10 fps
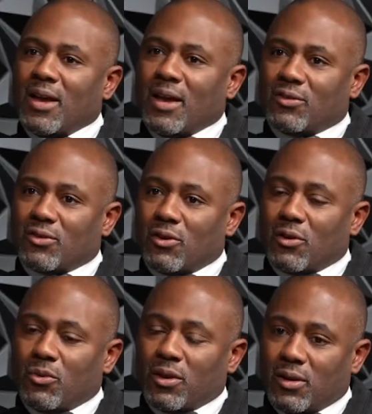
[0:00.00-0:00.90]
And
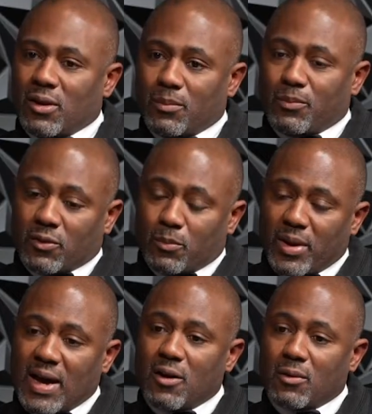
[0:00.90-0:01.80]
so so
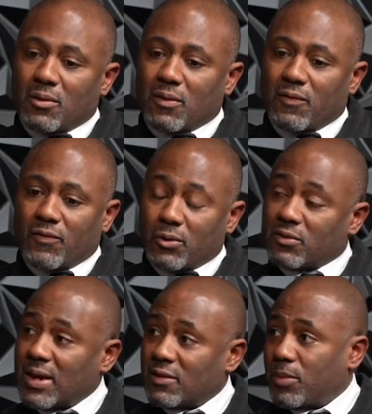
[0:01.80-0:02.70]
PAL
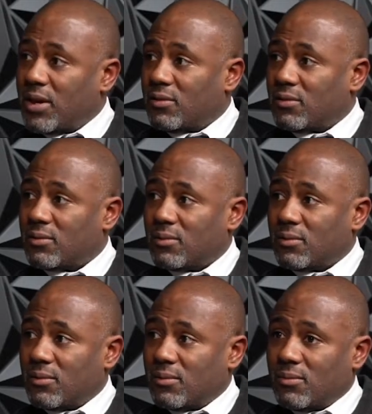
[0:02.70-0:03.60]
fills that space.
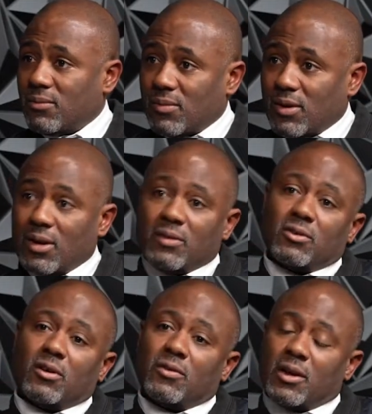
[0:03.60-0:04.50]
And
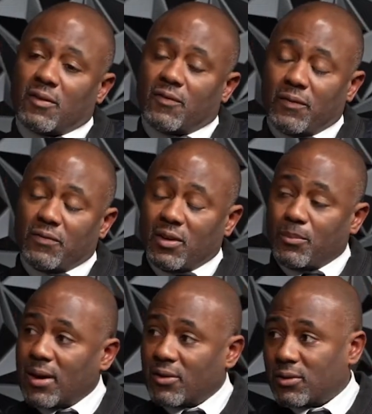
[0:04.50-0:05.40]
so there are 15
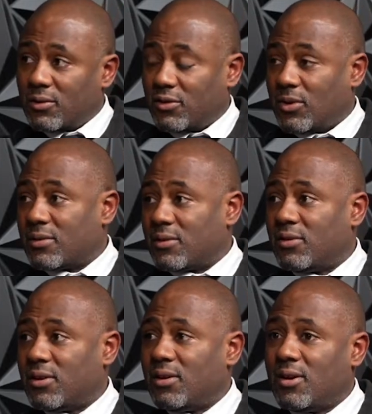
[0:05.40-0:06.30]
PAL centers throughout the city.